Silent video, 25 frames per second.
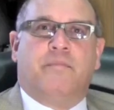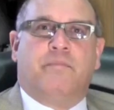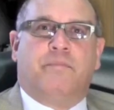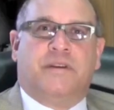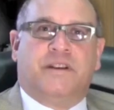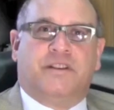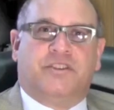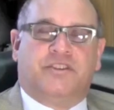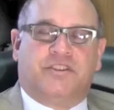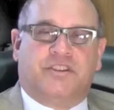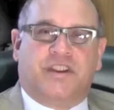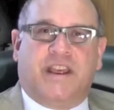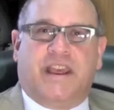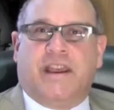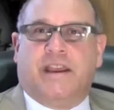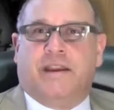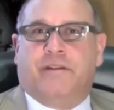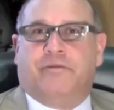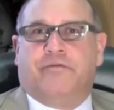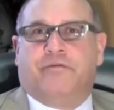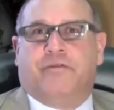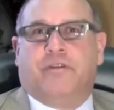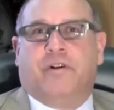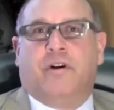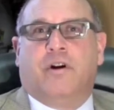be
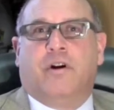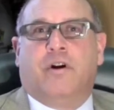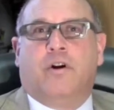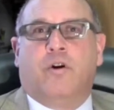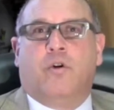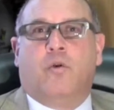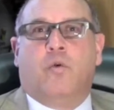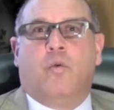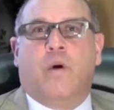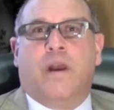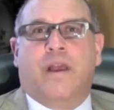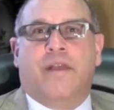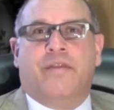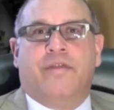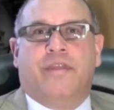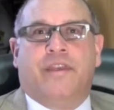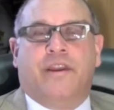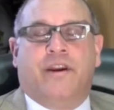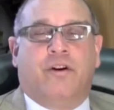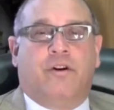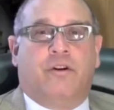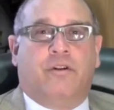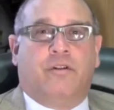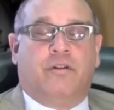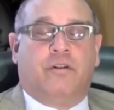safe when
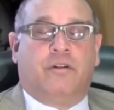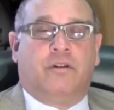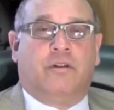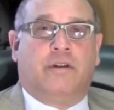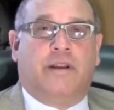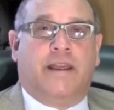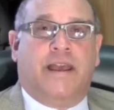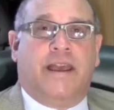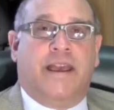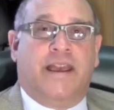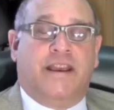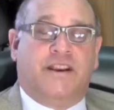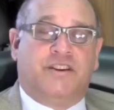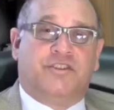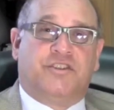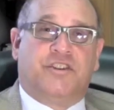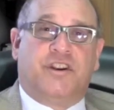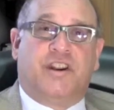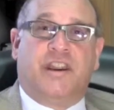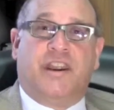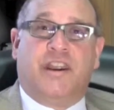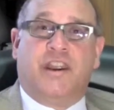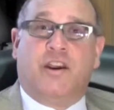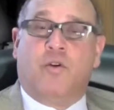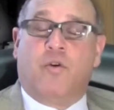they're
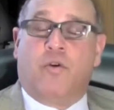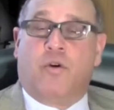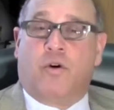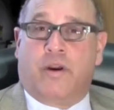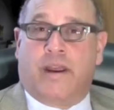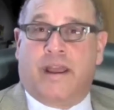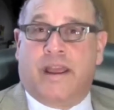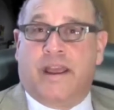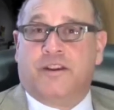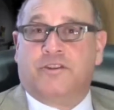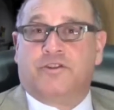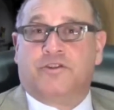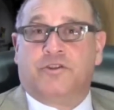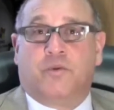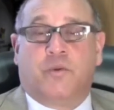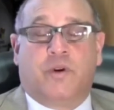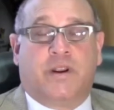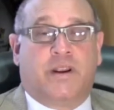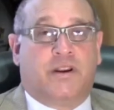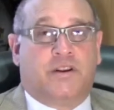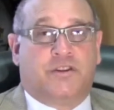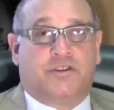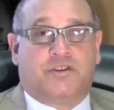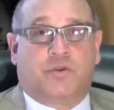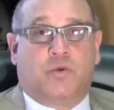exiting or
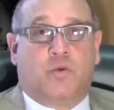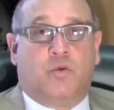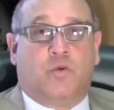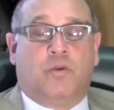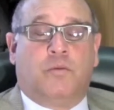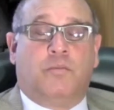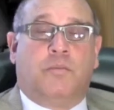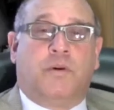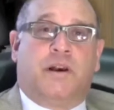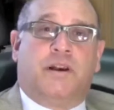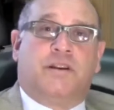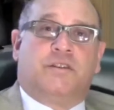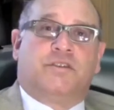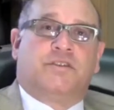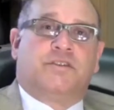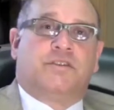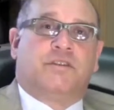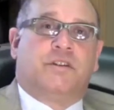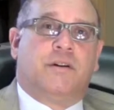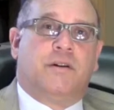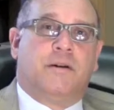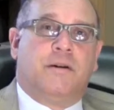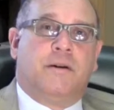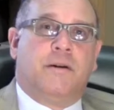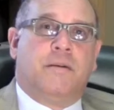entering a school bus.
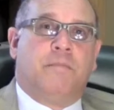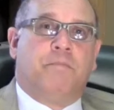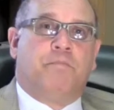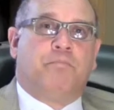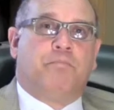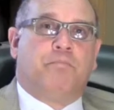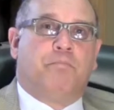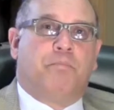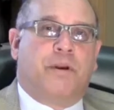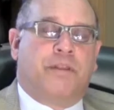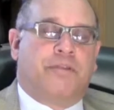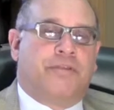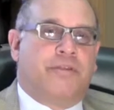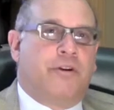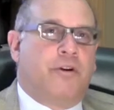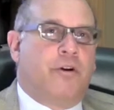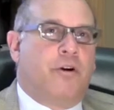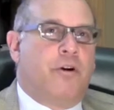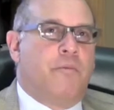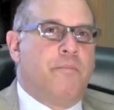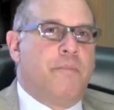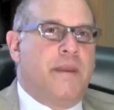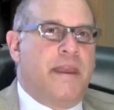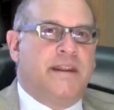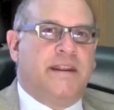But
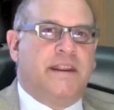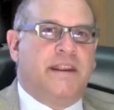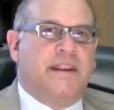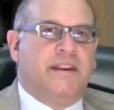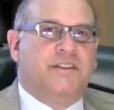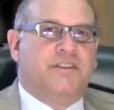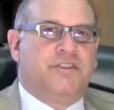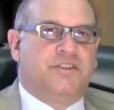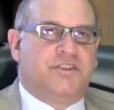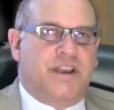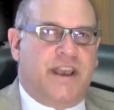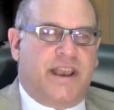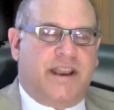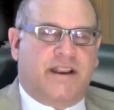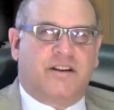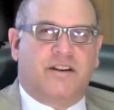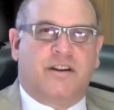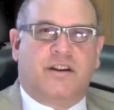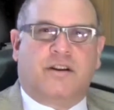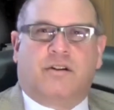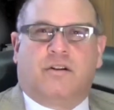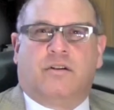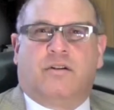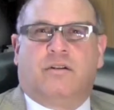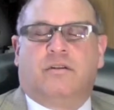there are many
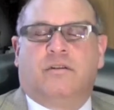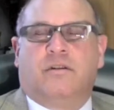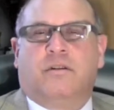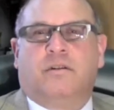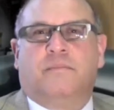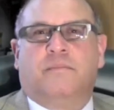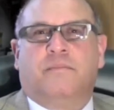technical